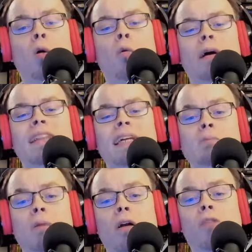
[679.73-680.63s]
with this
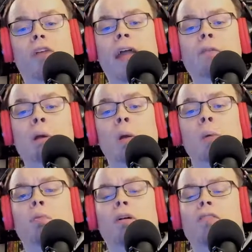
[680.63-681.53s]
move and
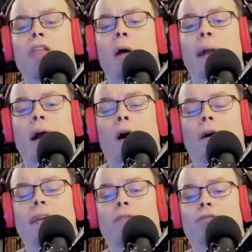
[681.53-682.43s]
prove that we are
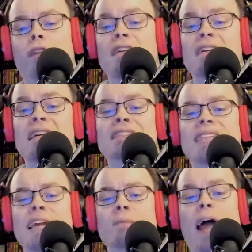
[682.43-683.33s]
a different
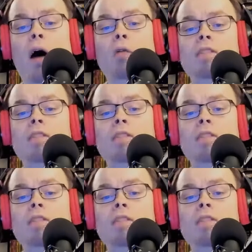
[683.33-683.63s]
team now.